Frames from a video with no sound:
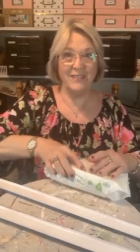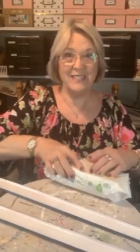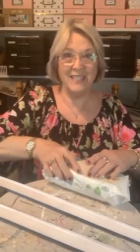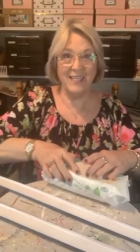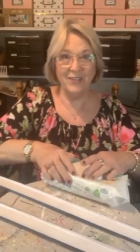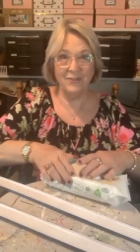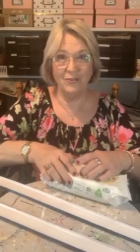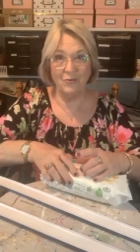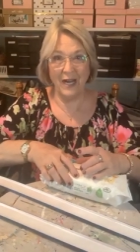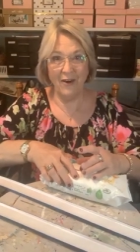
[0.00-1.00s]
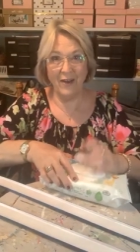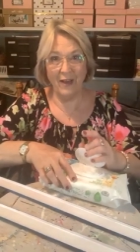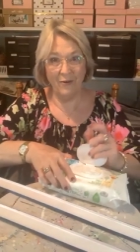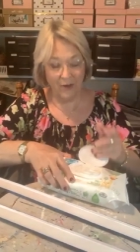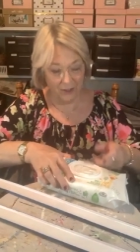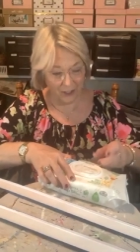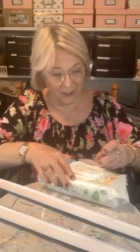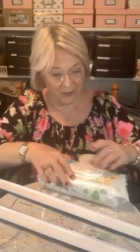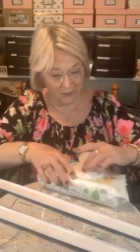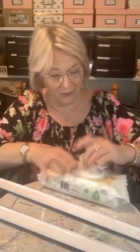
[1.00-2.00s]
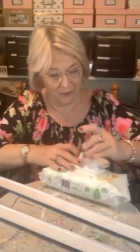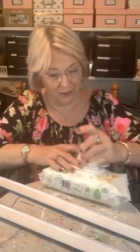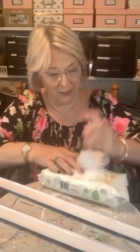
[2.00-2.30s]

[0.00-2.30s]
I haven't seen you in a while. How are you?